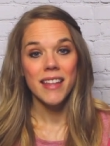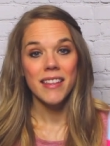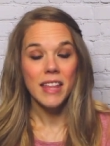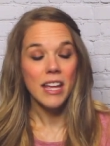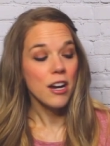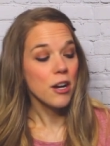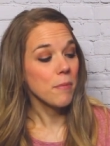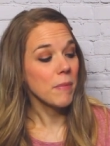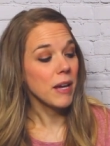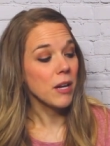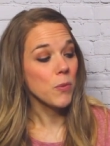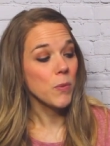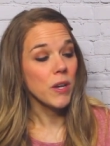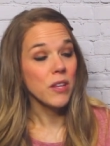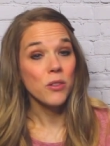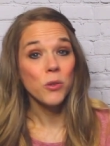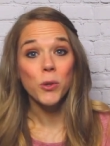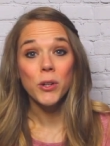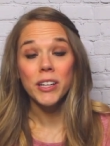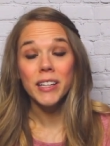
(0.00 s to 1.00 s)
They are made
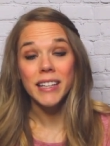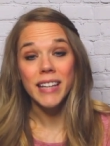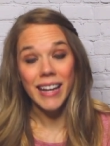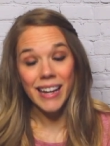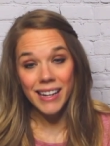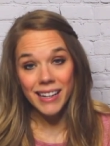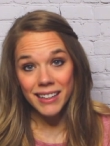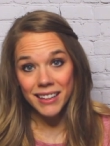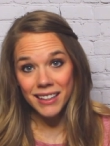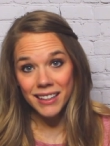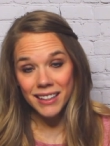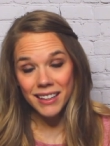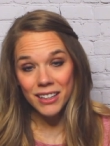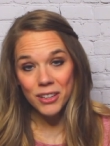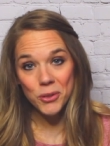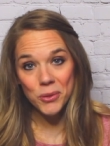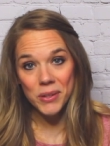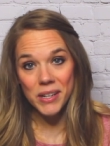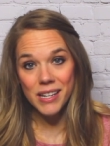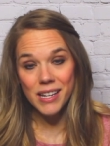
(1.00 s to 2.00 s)
with organic
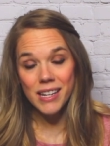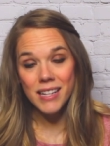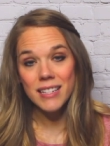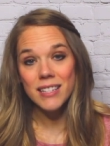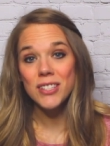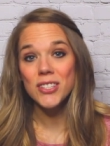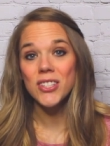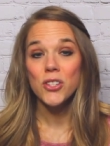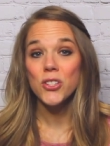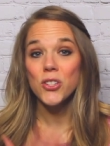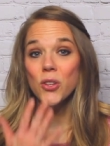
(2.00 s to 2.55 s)
ingredients,